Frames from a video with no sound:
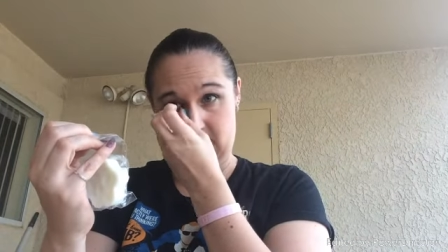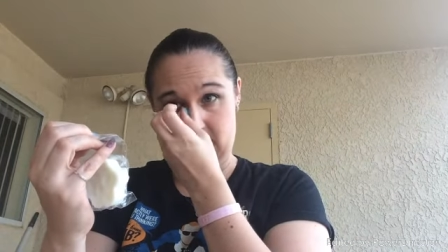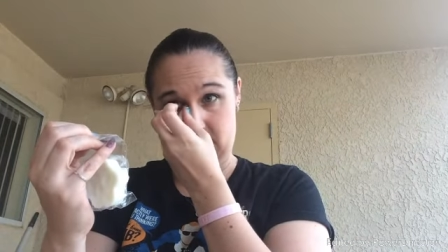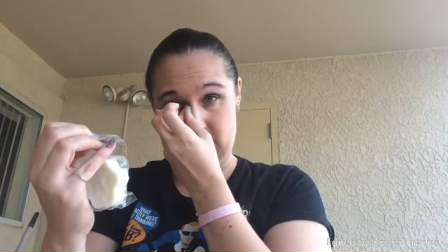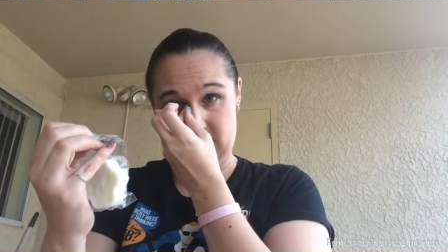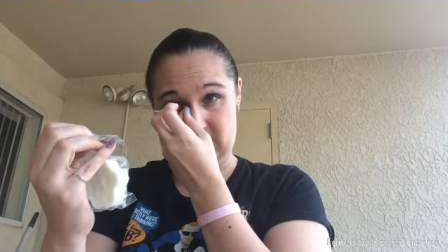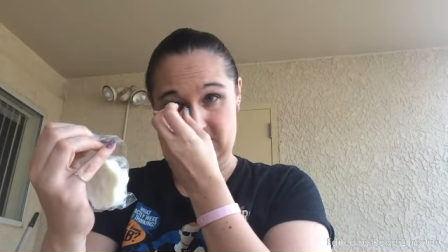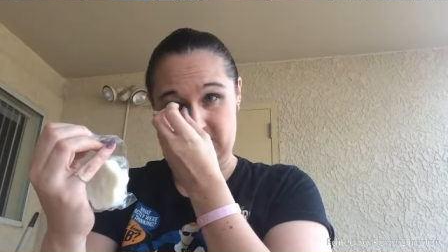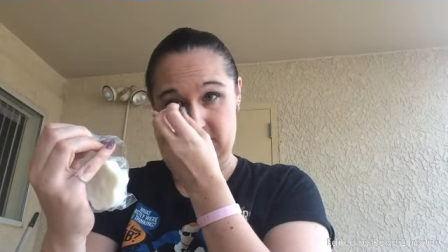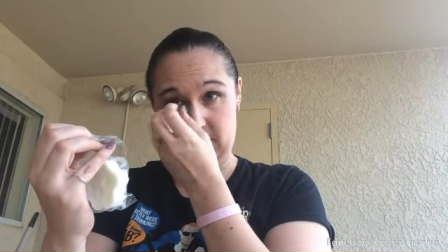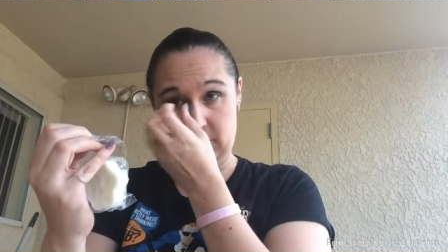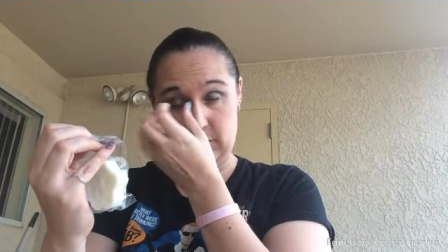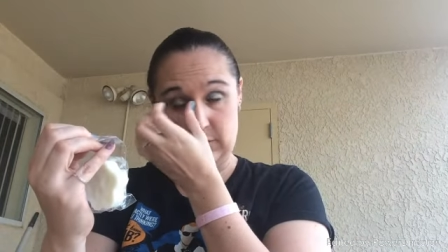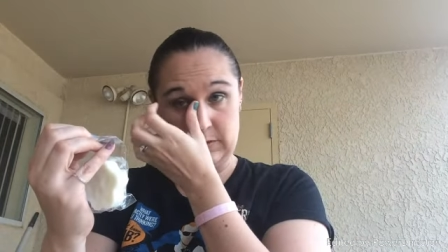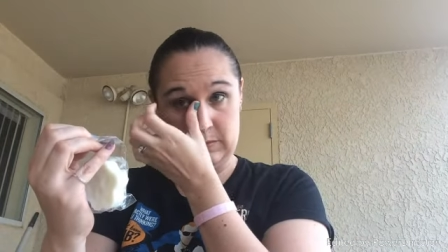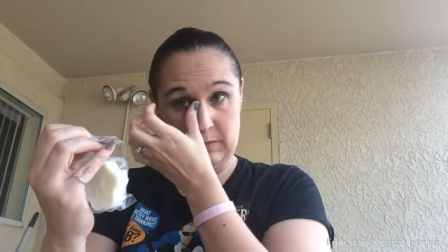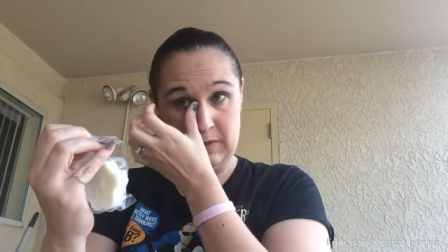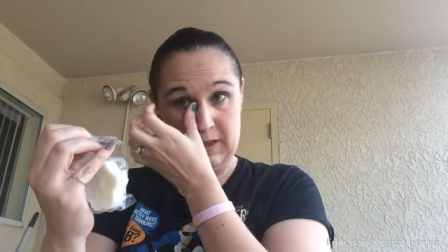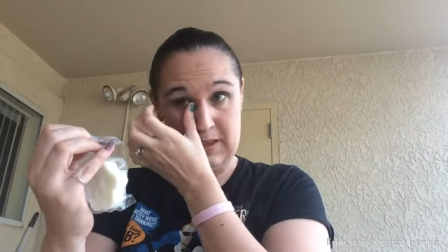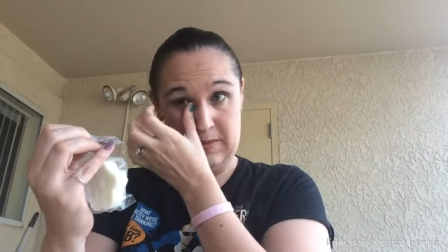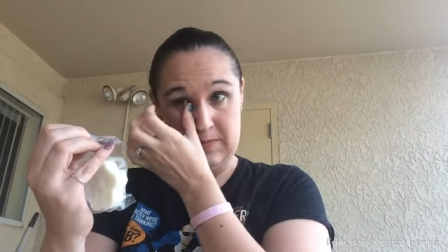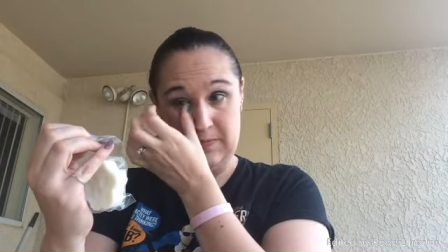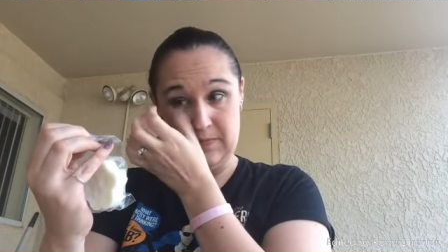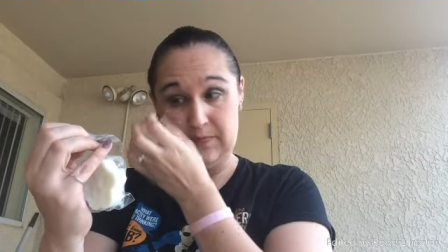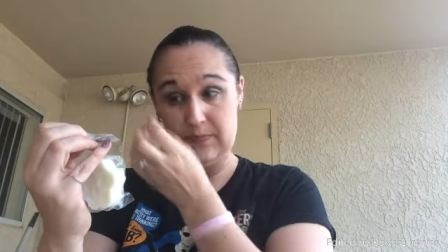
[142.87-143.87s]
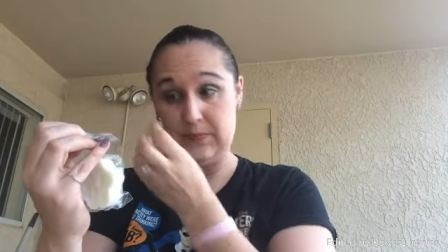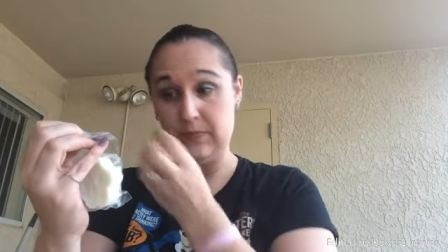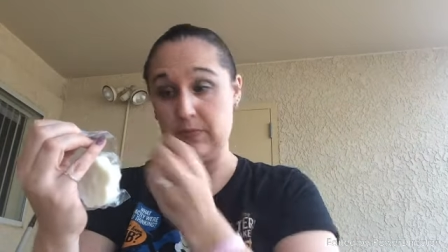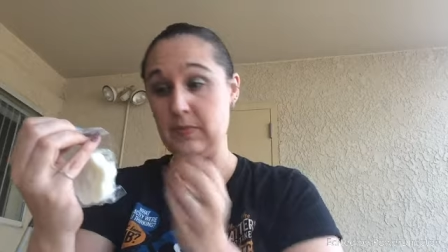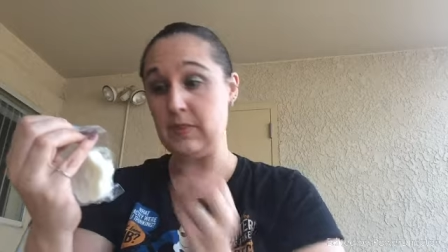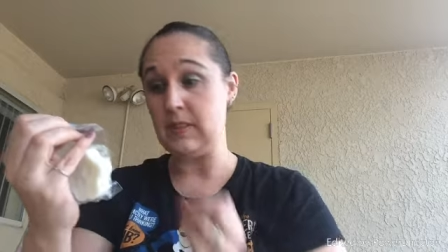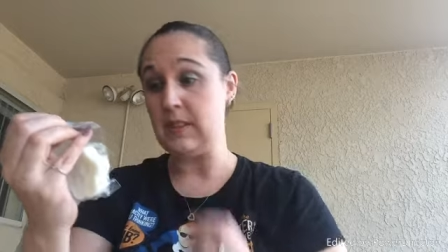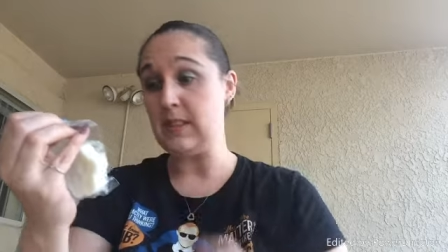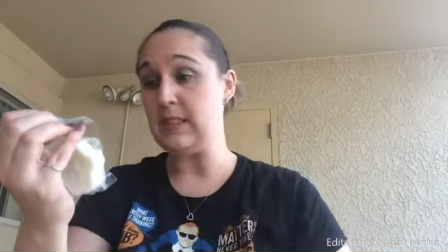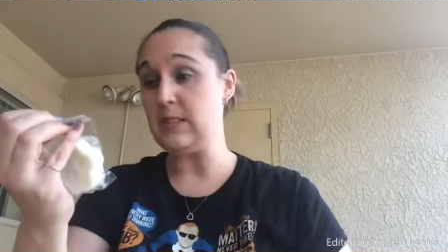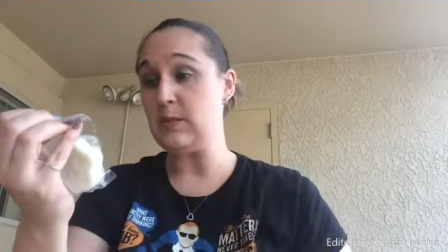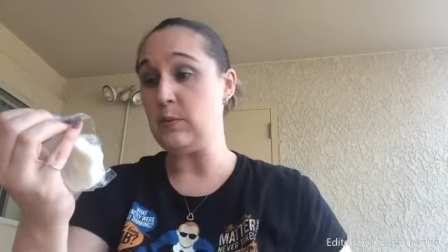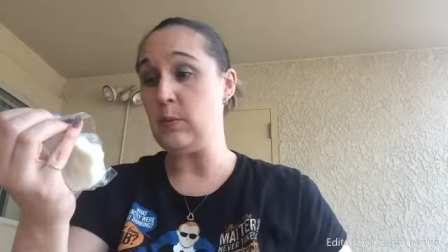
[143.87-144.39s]
Excuse me.
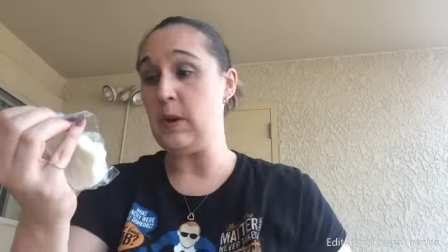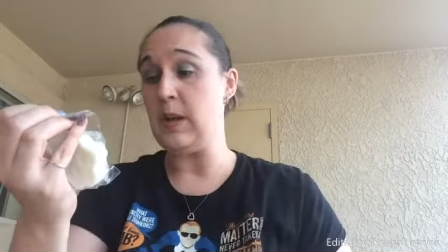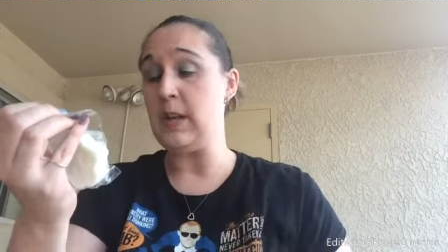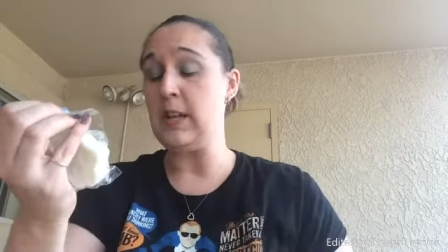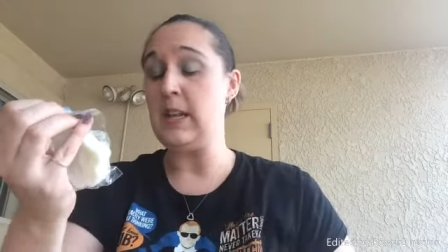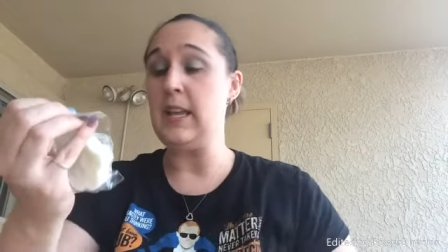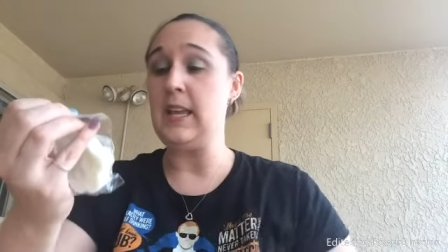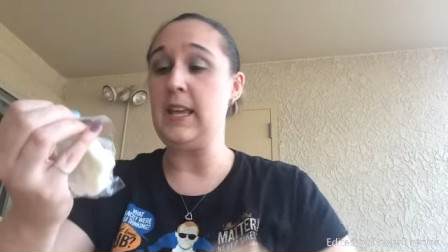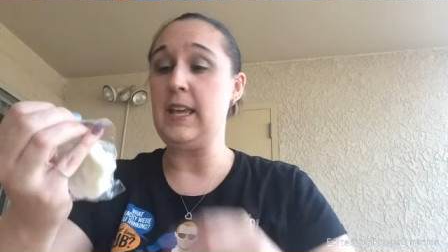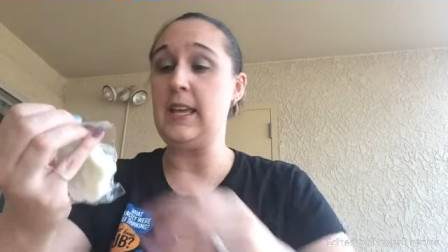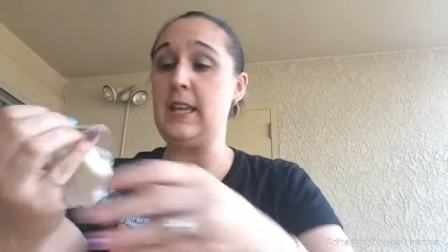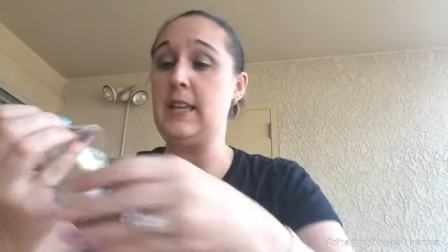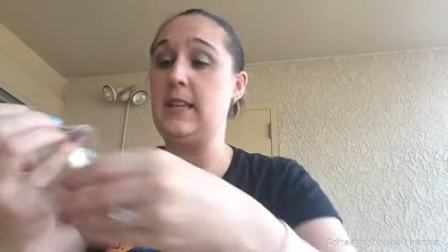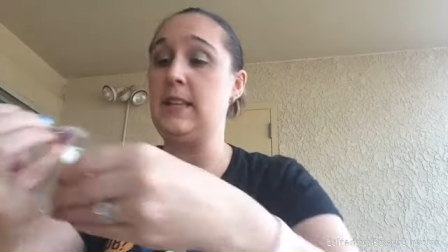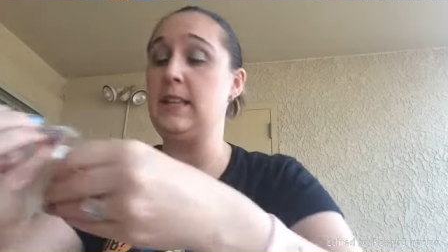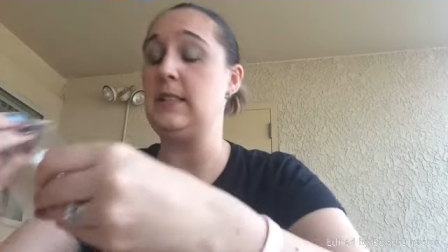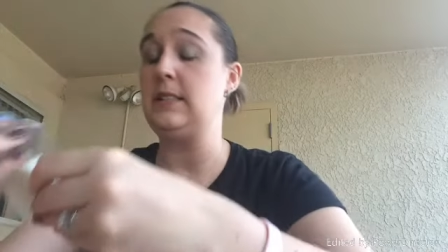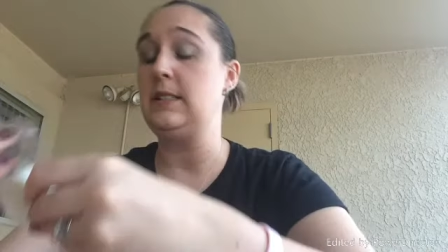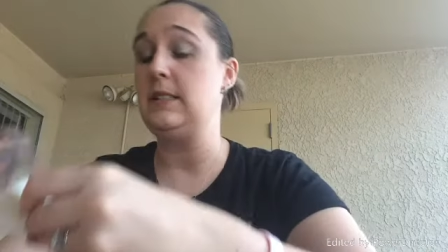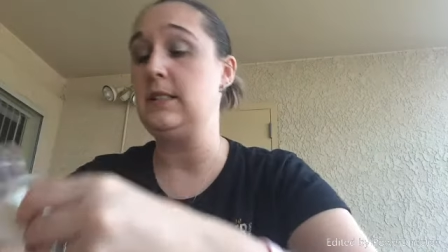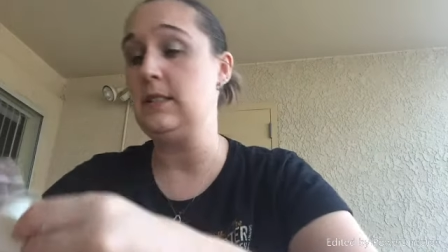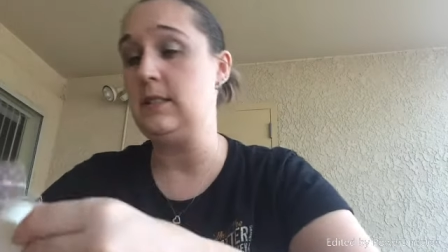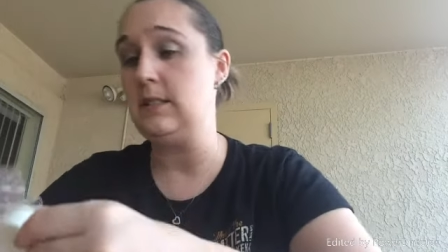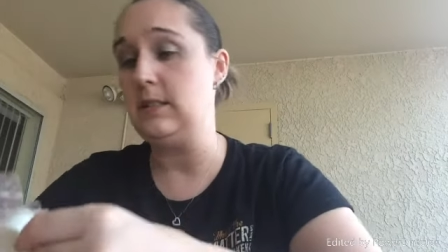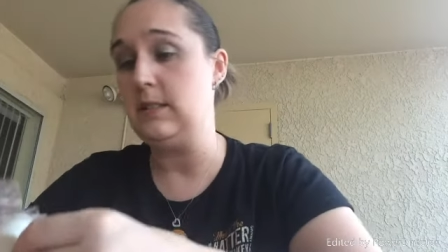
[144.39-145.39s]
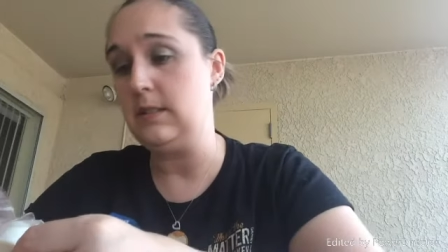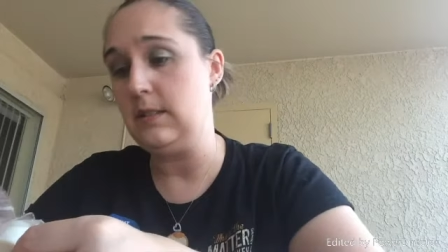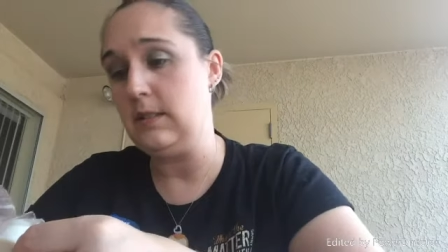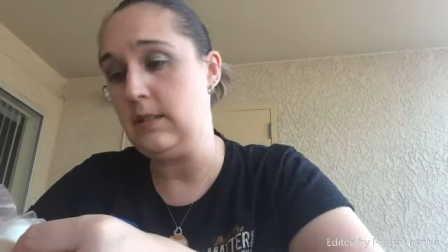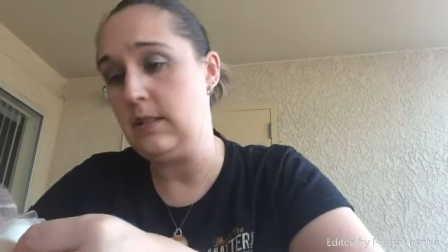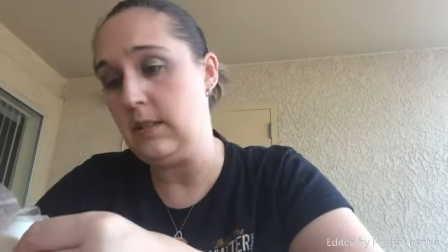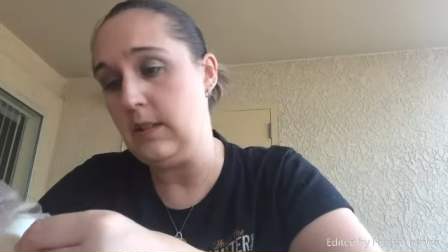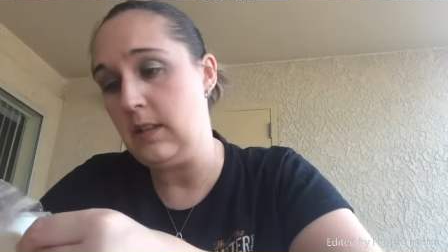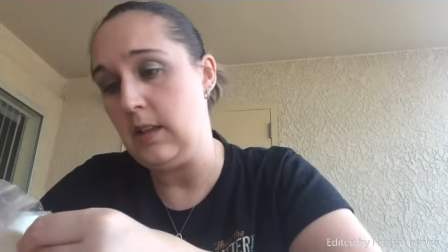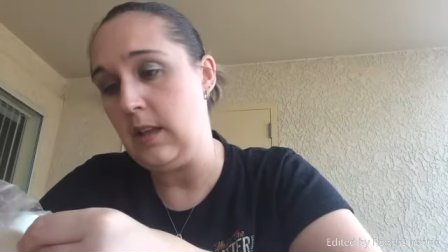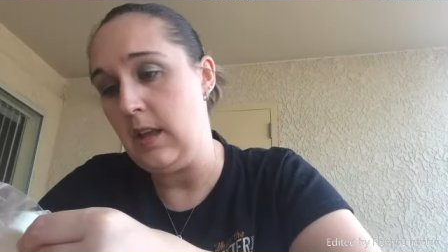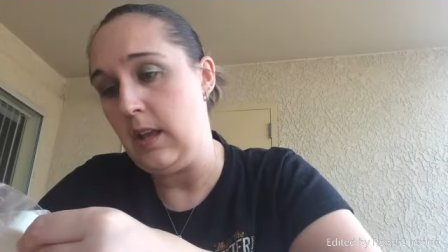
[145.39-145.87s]
And this one is